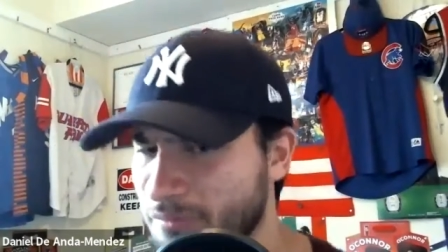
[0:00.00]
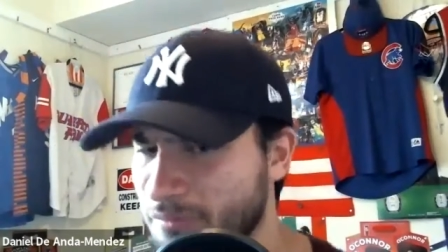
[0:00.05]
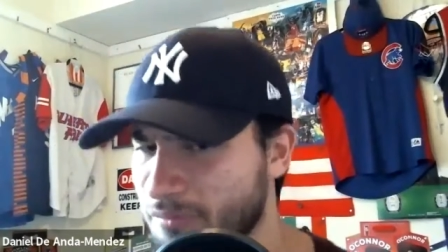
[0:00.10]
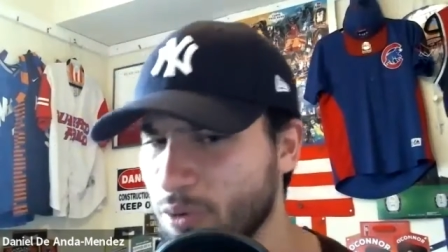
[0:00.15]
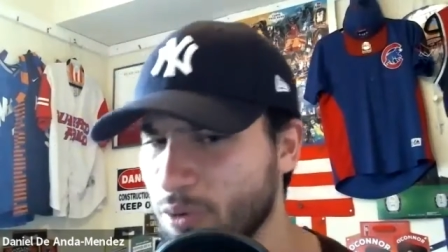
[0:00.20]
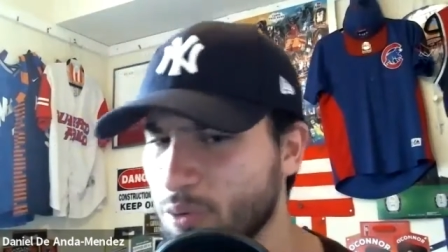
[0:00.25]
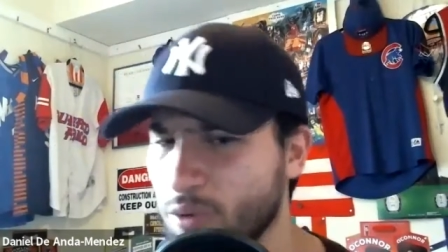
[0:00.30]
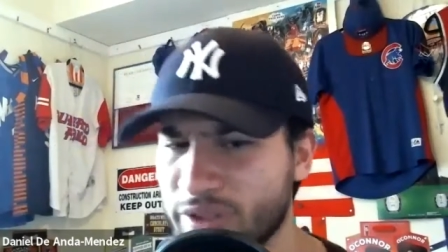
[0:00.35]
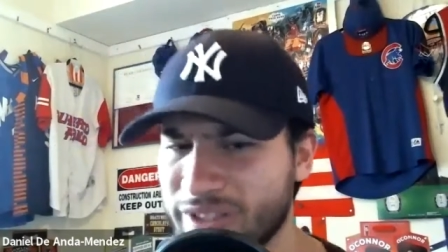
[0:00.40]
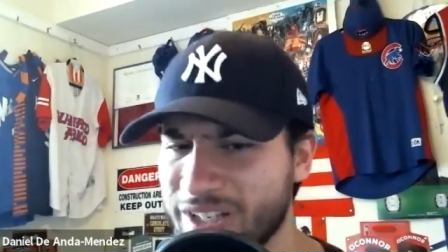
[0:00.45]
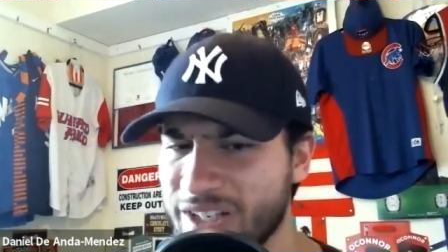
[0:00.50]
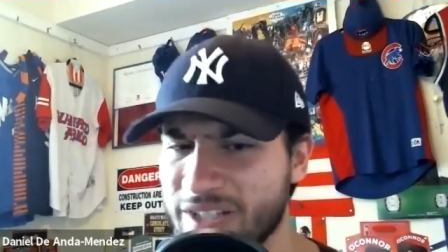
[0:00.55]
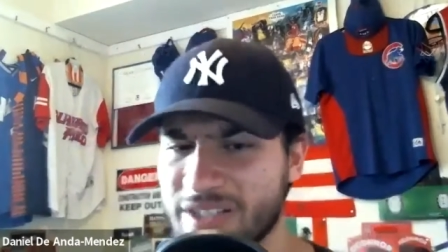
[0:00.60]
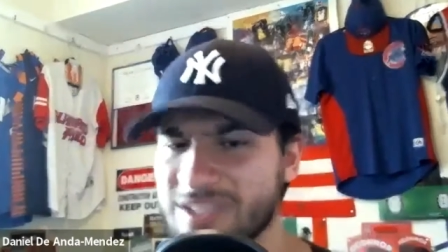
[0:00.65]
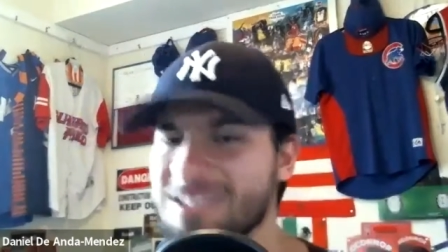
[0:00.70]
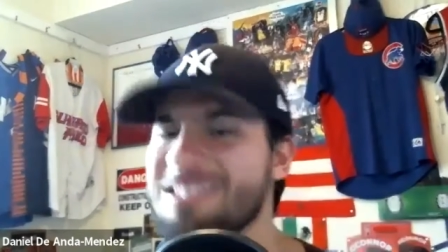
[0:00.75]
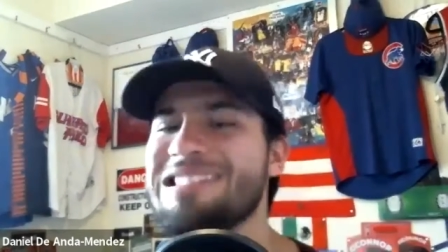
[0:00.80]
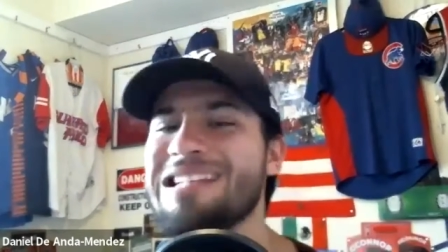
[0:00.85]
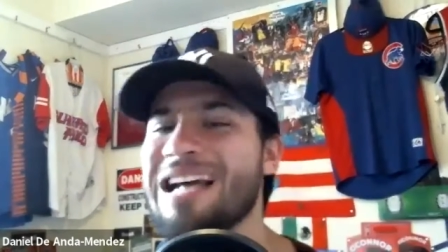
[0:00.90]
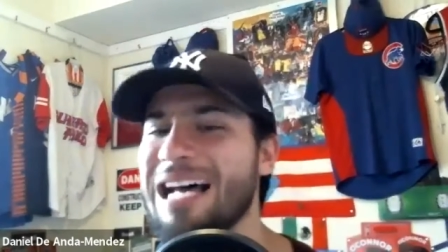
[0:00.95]
Your
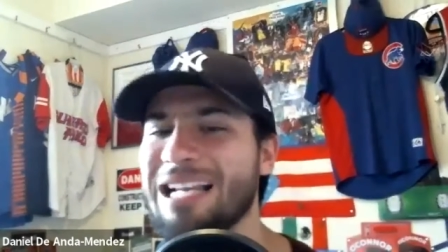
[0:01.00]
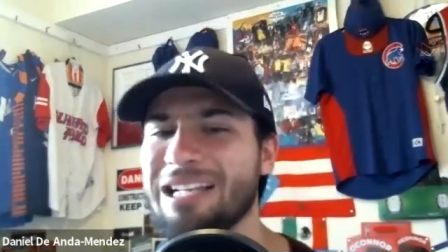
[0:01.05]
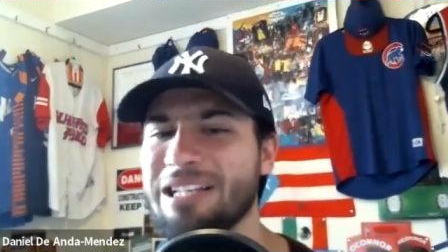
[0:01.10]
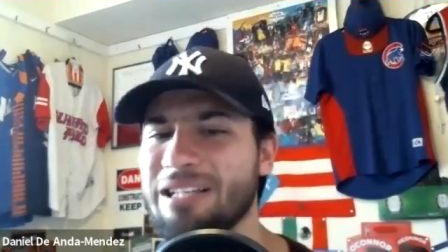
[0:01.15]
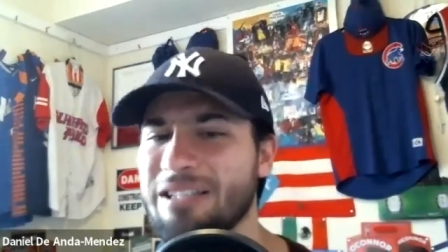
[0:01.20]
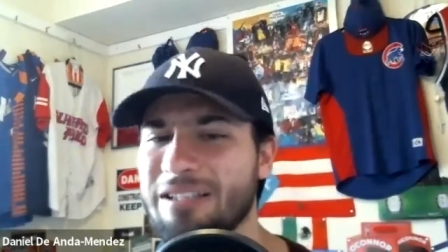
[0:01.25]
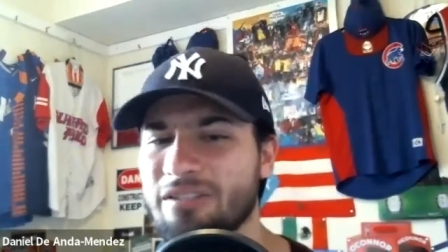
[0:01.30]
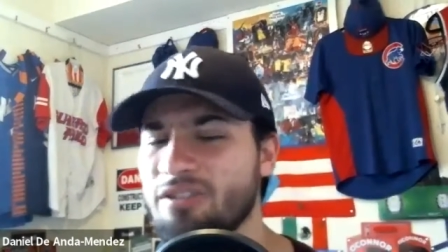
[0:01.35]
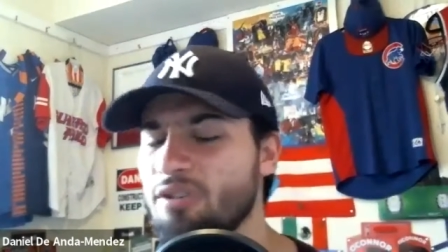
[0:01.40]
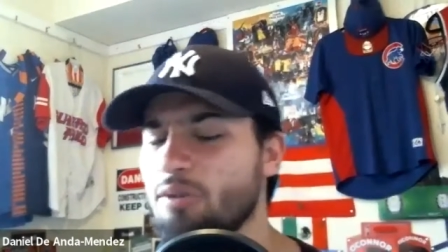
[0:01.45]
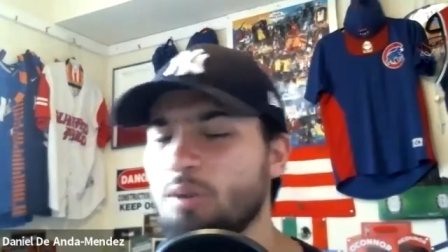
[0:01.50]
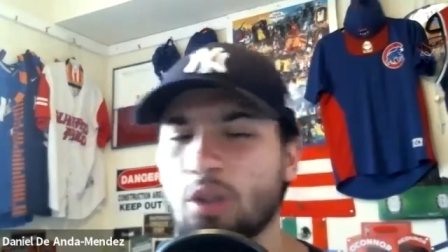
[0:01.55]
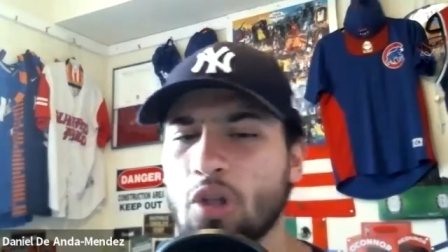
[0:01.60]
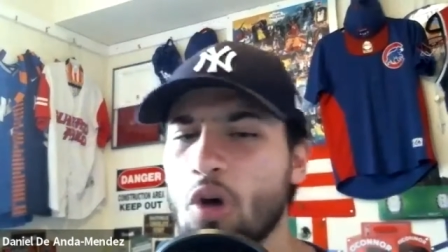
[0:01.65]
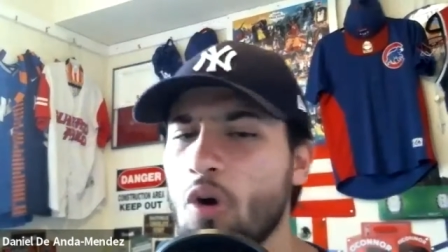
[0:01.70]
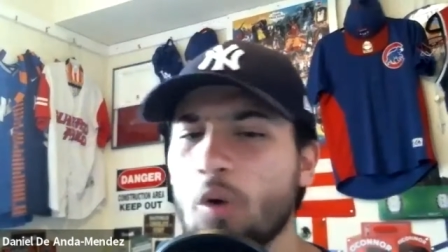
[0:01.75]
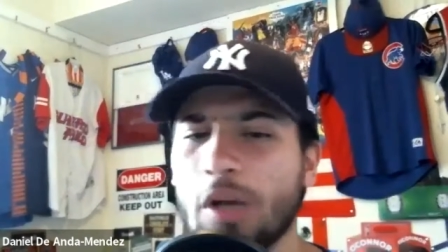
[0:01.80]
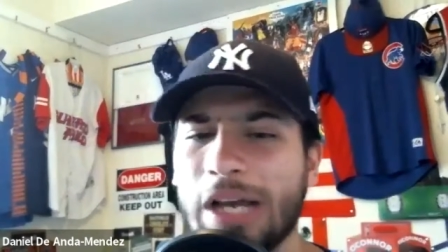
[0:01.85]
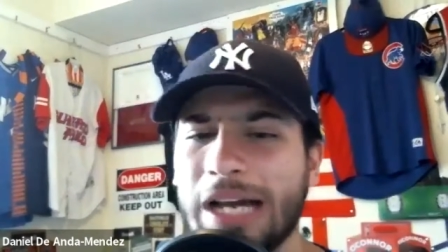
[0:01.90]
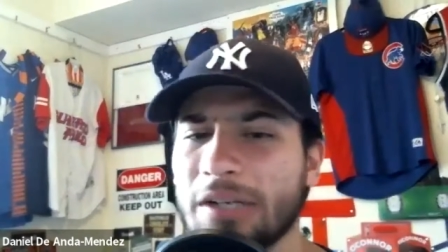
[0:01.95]
rotation's solid. You
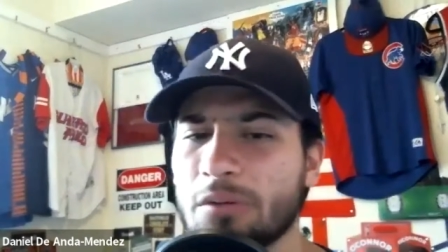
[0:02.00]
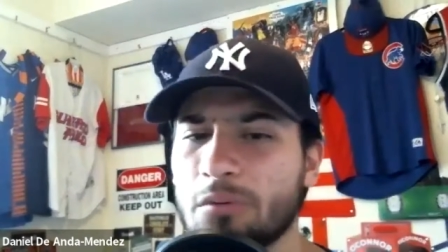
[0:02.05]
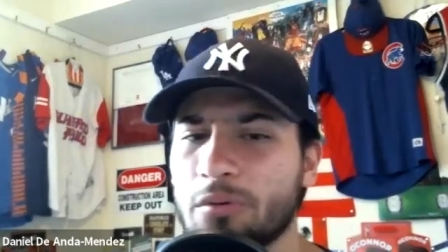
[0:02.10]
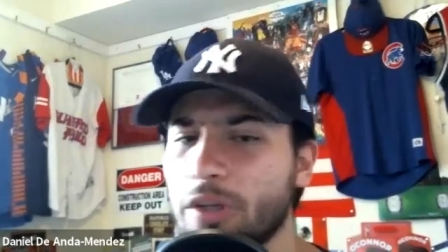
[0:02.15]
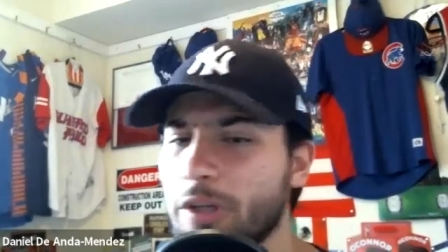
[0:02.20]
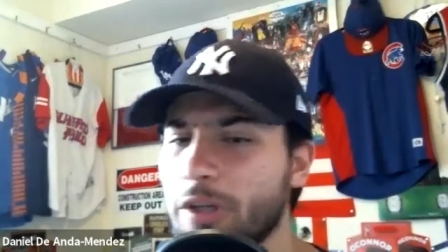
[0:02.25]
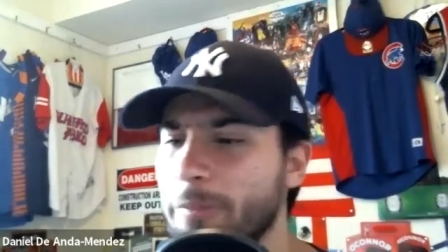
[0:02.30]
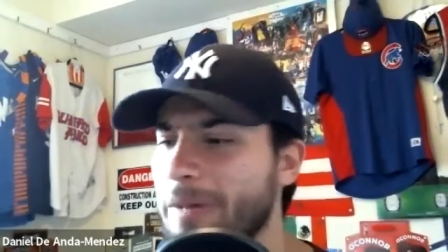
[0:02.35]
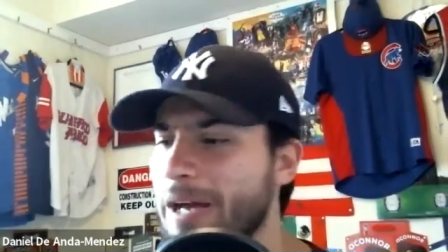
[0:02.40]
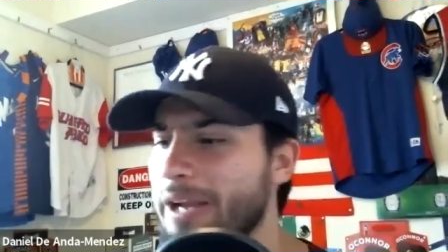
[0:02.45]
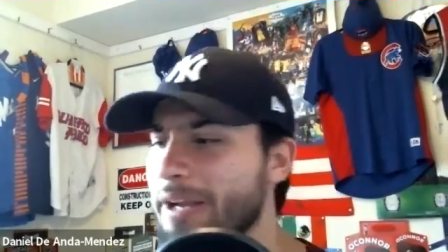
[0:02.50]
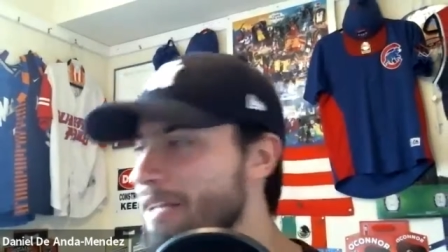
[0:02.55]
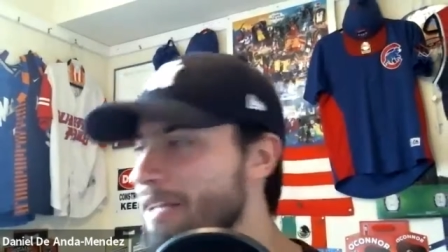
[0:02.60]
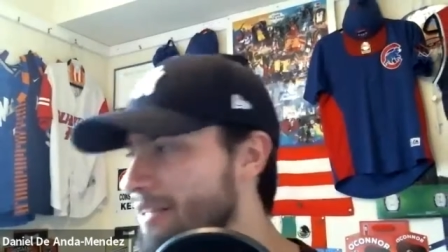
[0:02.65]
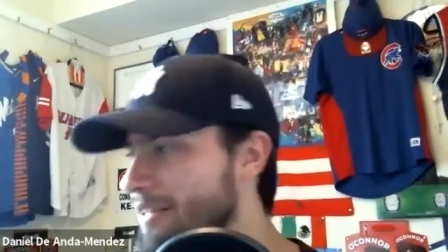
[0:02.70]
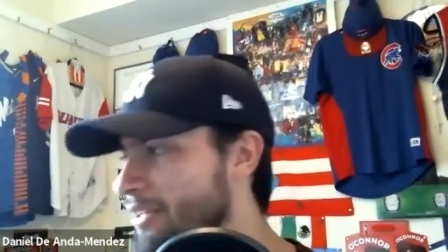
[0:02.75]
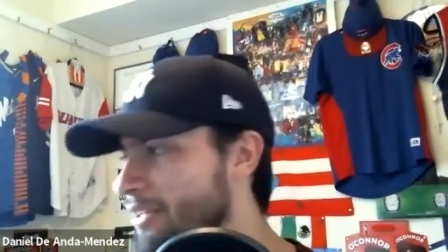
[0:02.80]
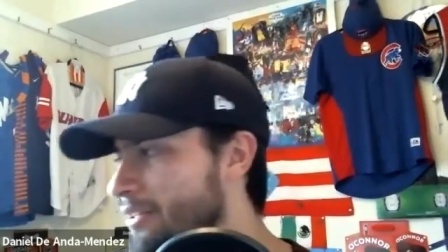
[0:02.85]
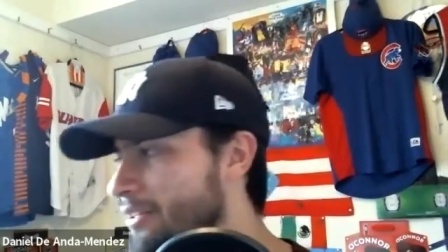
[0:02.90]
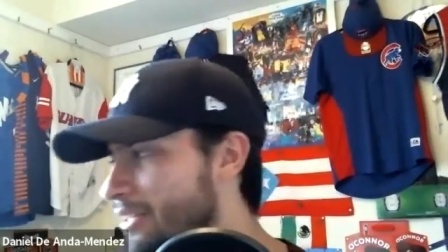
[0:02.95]
don't got to worry about
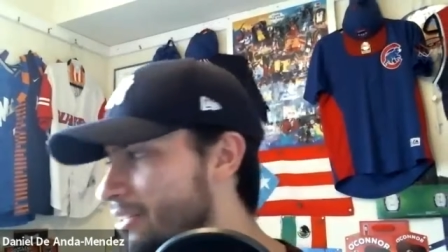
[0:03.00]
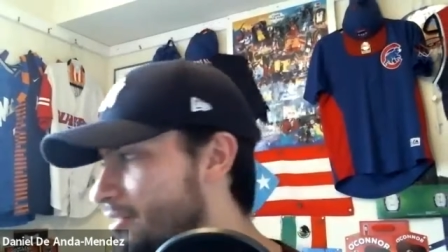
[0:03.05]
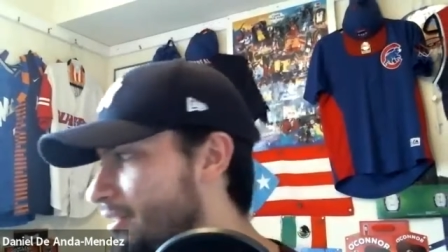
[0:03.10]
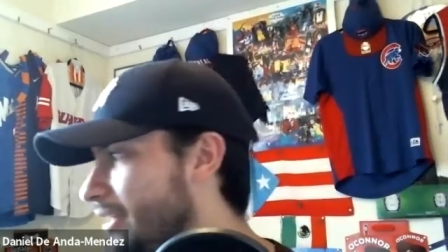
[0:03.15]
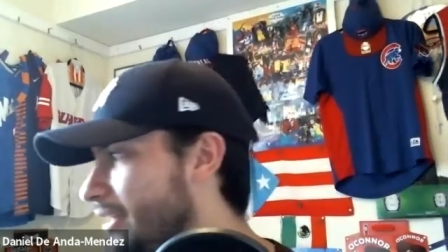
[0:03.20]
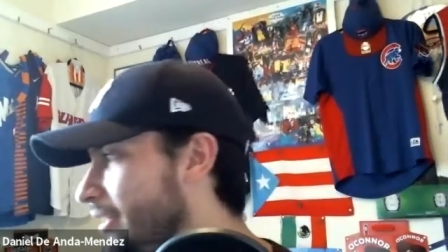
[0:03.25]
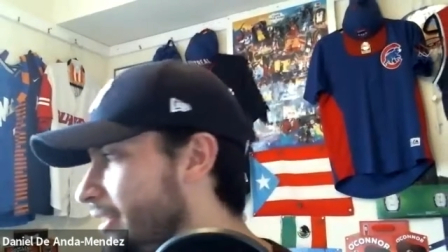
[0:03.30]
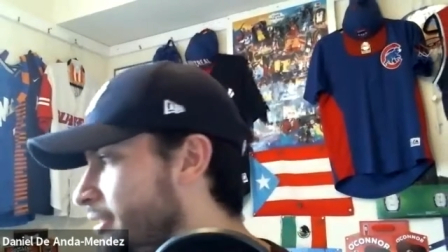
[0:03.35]
anything unless you get